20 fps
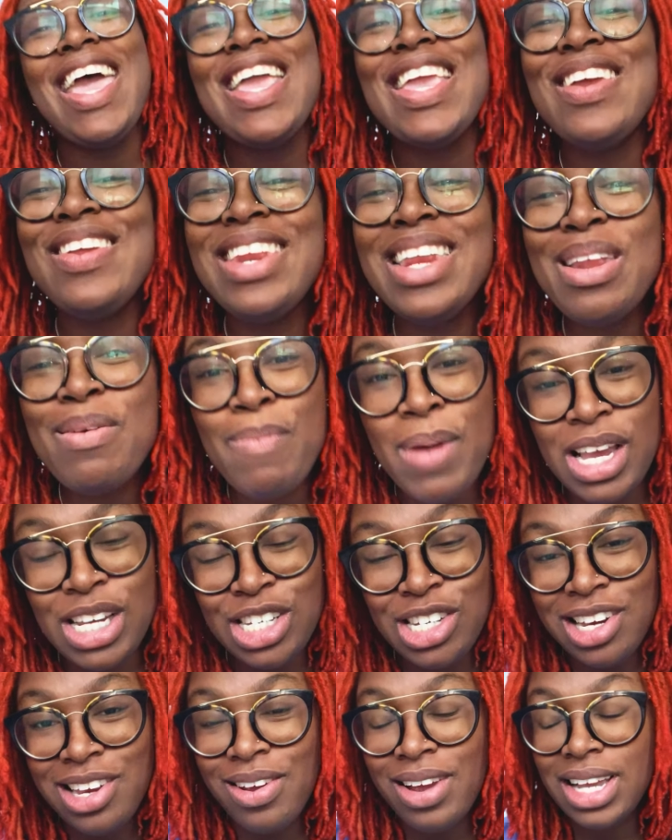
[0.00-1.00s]
you need to
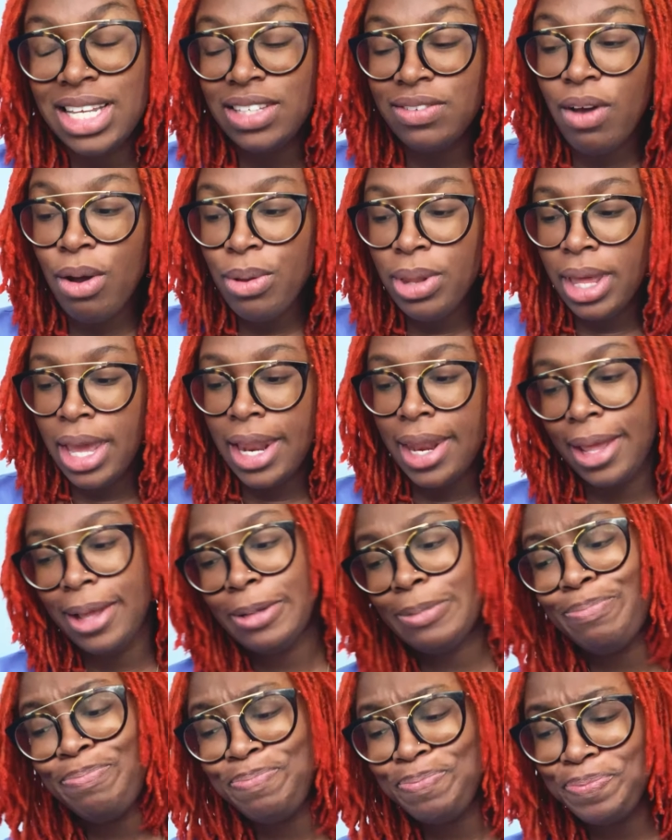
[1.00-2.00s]
make sure you're
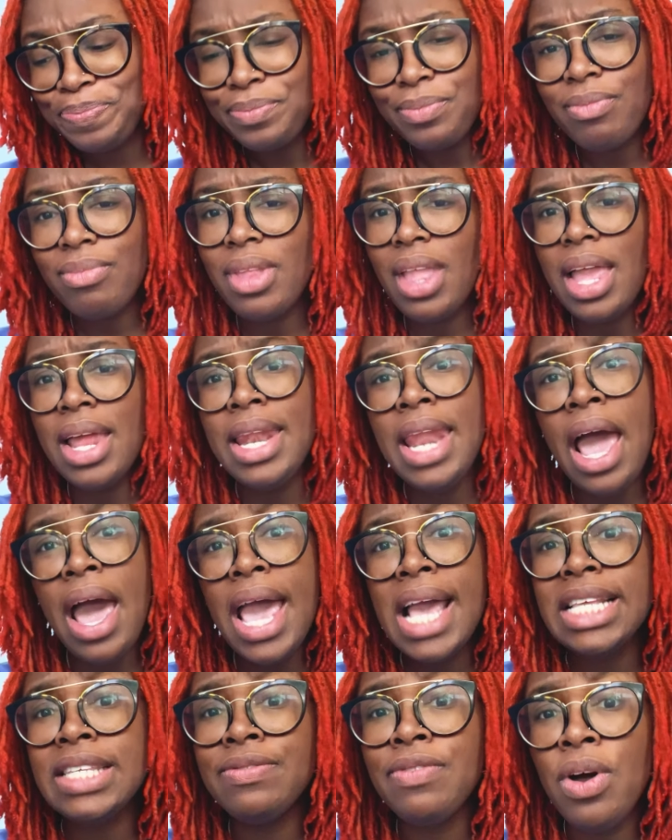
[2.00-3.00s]
exfoliating.
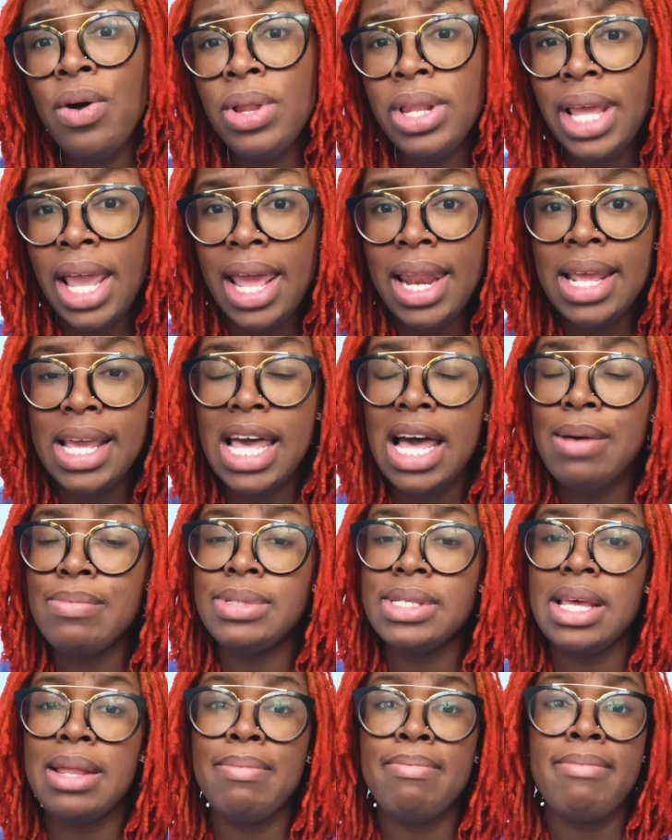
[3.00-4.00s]
Now, exfoliating
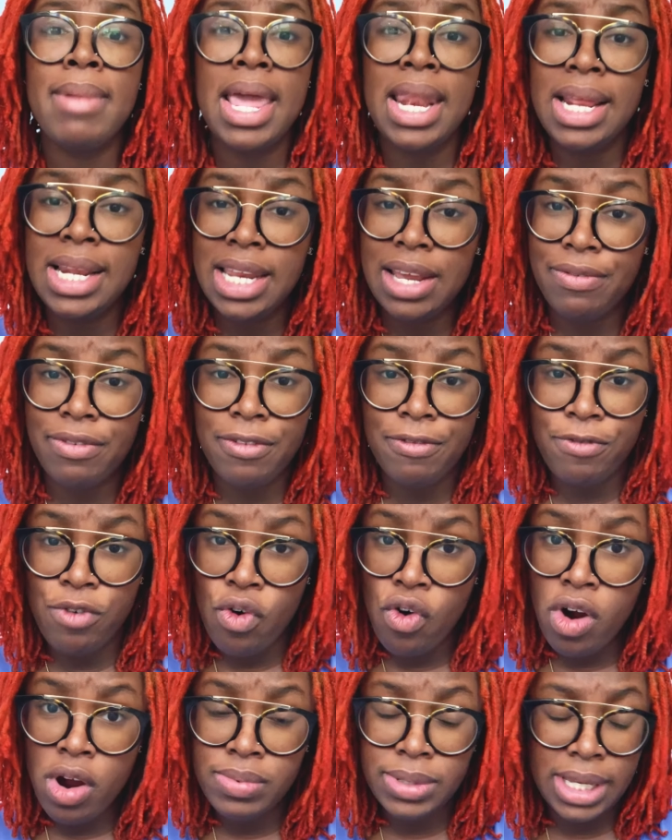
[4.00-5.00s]
comes in many different
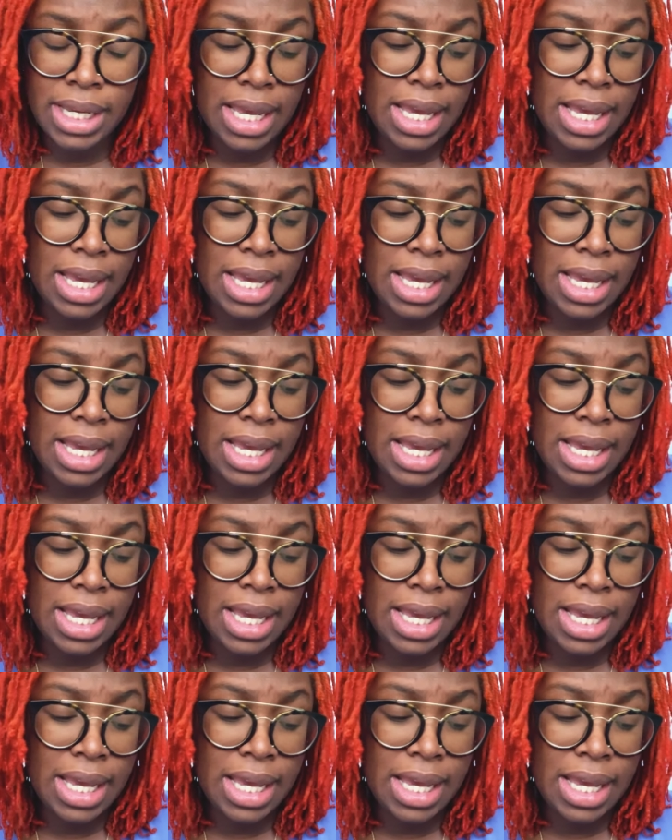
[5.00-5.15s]
forms.